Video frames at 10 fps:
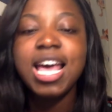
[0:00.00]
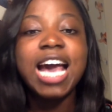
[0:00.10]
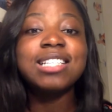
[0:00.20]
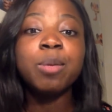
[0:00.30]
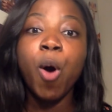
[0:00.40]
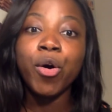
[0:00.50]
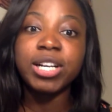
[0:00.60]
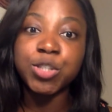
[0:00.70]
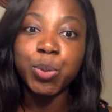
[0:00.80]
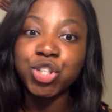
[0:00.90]
It's
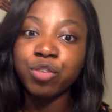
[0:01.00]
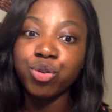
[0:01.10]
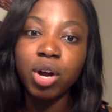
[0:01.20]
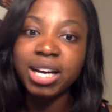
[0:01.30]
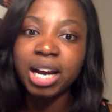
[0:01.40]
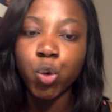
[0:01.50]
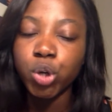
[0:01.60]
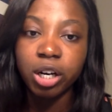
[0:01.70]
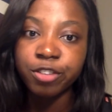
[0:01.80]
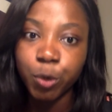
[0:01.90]
important, especially if you're not going to have
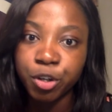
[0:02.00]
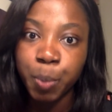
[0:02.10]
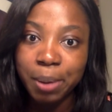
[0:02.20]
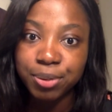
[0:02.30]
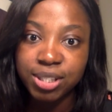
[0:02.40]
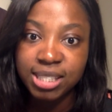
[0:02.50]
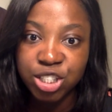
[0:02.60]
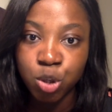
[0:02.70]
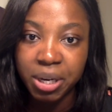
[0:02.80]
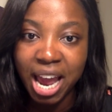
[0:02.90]
choreography, we're going to be able to see
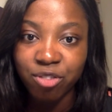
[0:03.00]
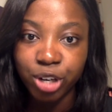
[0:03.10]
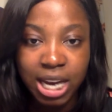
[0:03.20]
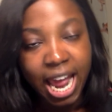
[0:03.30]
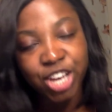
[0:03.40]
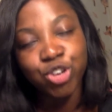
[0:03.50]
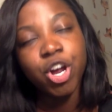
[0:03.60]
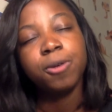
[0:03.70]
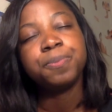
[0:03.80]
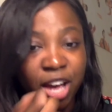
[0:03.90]
to it every day, you know?